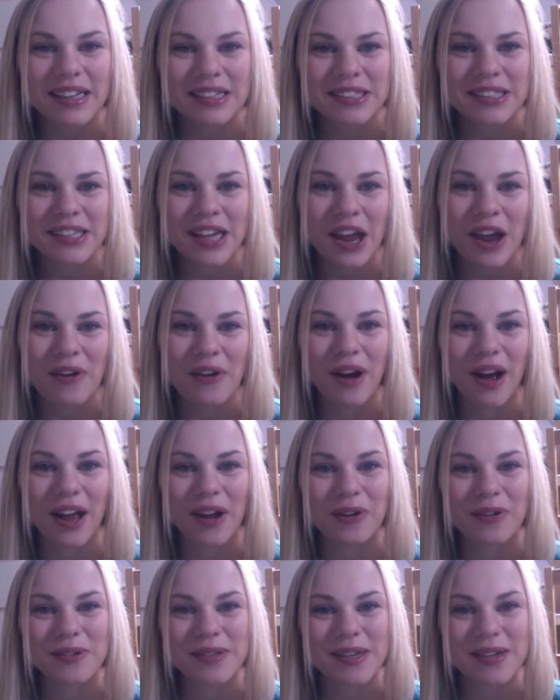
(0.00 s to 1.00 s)
So
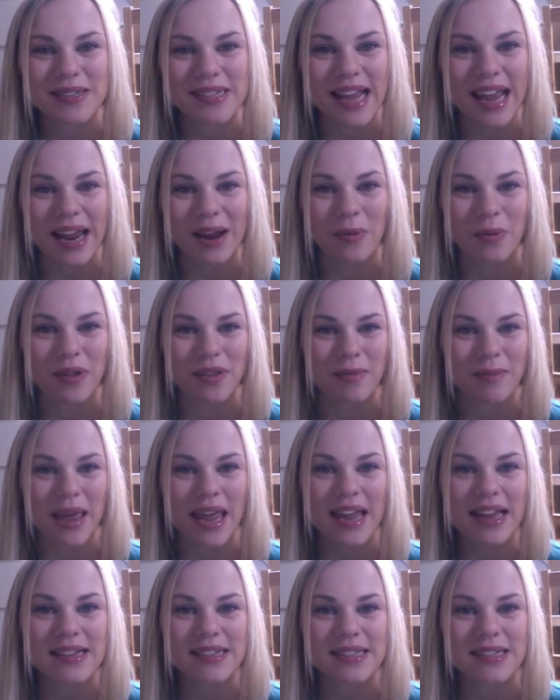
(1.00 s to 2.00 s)
I also take with
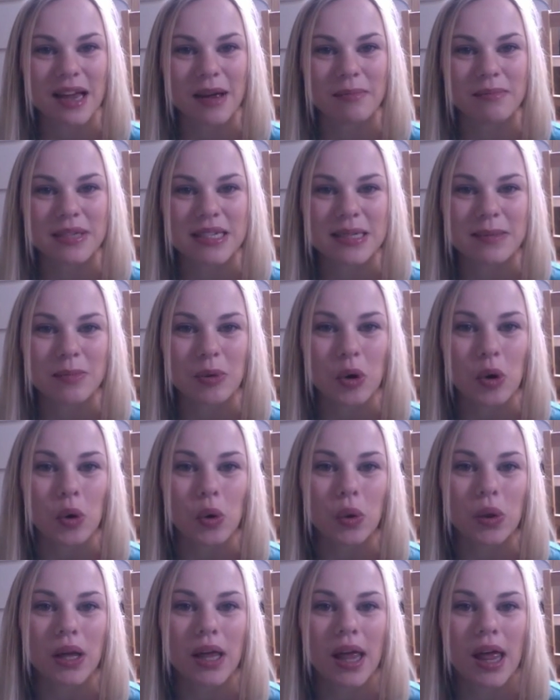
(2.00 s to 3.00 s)
me some
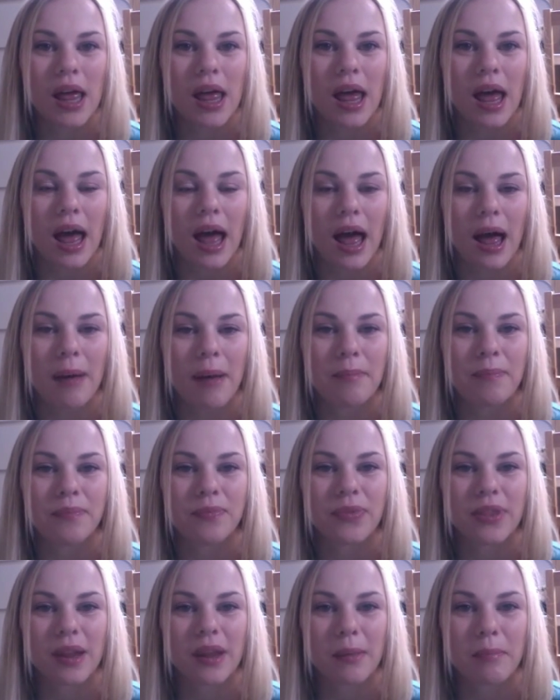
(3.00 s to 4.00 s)
small
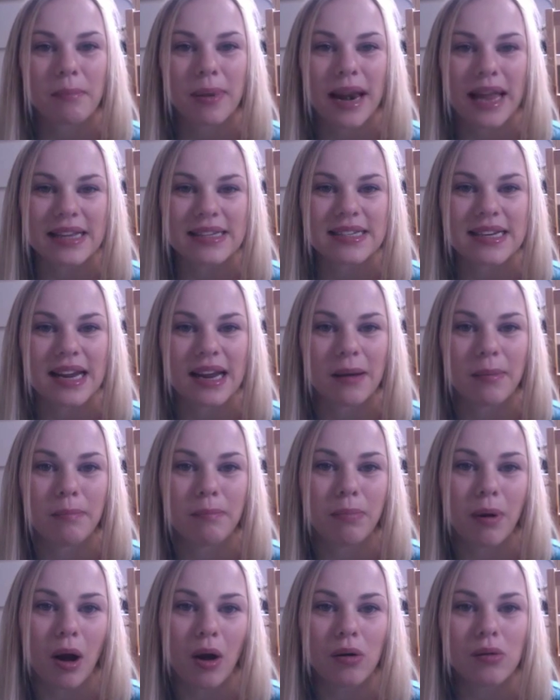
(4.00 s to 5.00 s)
plastic
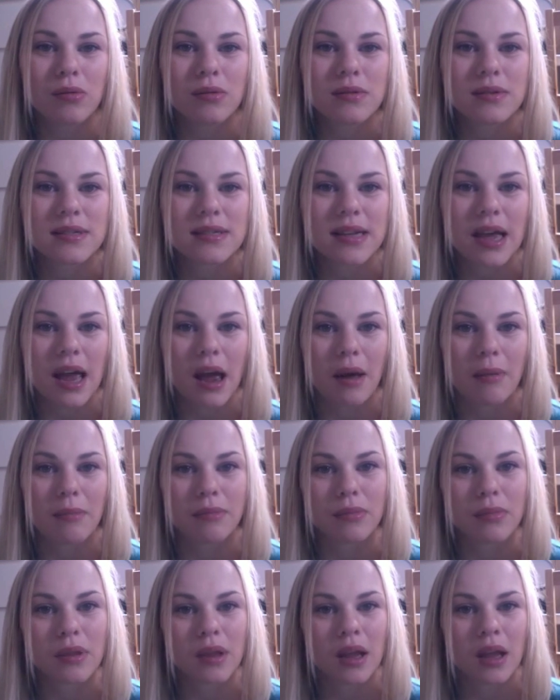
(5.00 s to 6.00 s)
bowls,
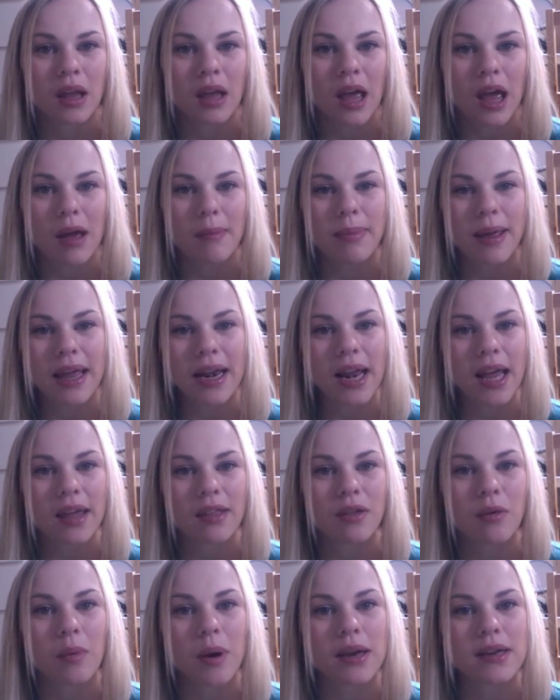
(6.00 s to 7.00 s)
a bit
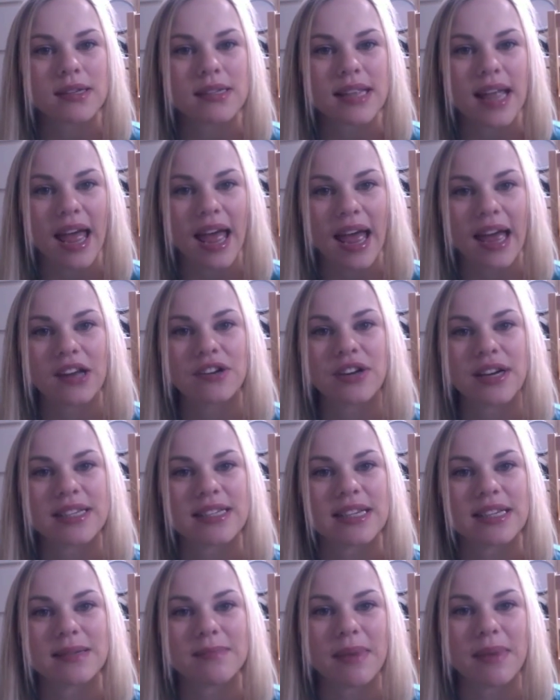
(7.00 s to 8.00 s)
like the ones that
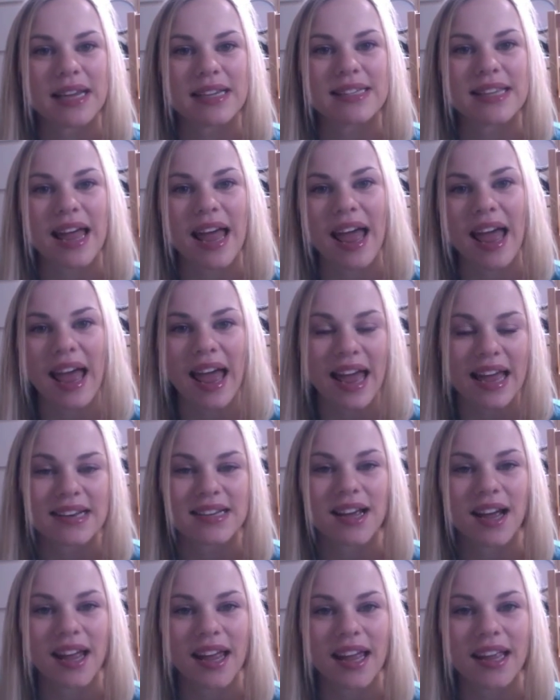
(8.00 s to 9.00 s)
hairdressers mix their hair
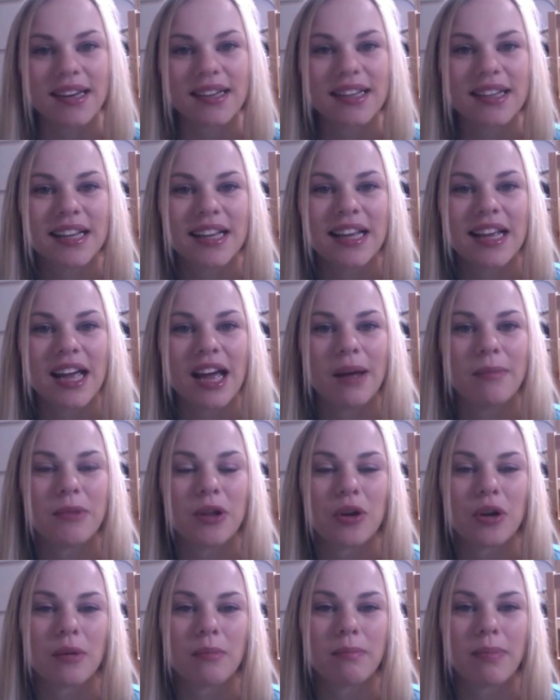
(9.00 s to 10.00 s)
dye in.
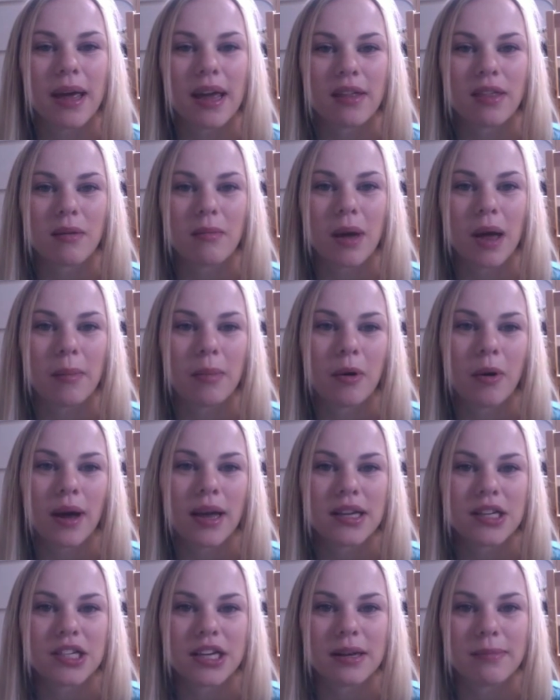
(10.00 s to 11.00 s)
You can pick them up
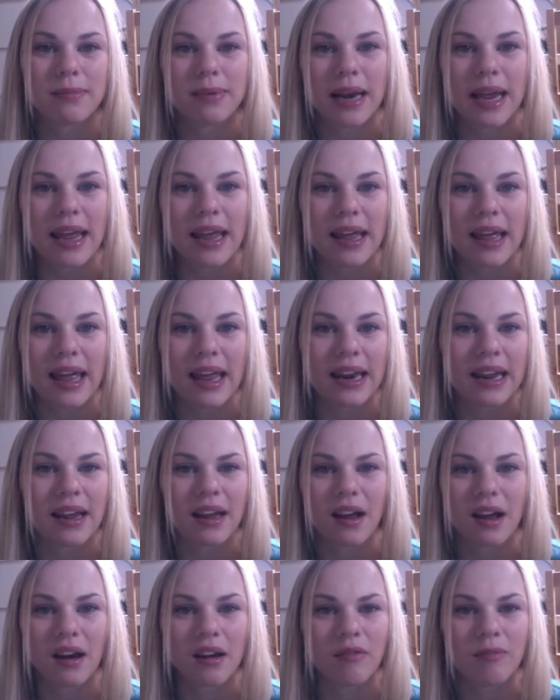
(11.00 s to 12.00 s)
quite cheaply at any
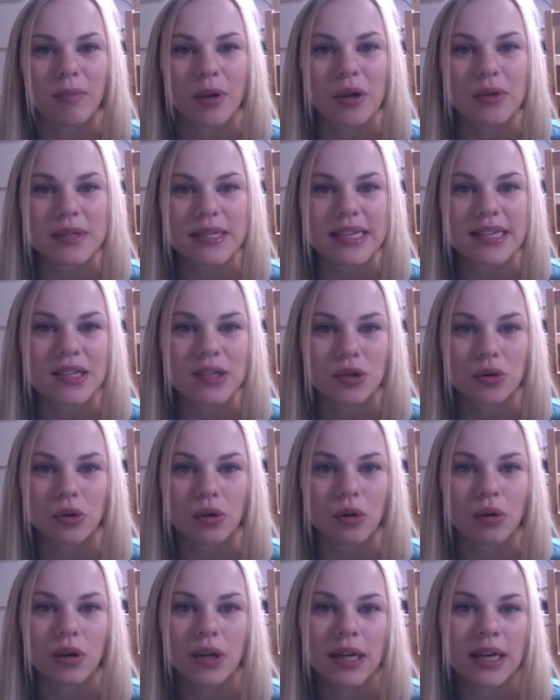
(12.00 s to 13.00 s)
kind of beauty
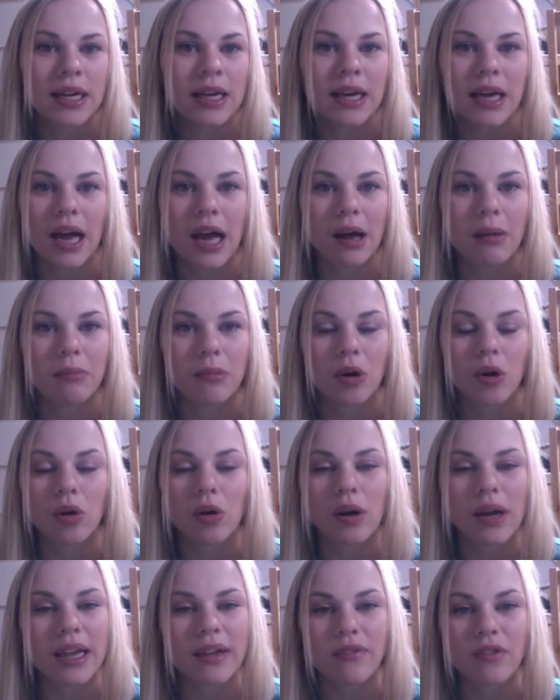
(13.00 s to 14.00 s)
store
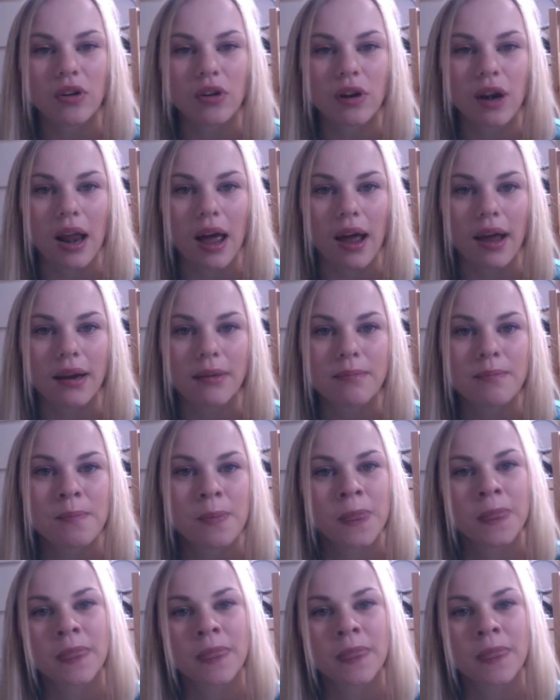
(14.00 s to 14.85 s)
or even online.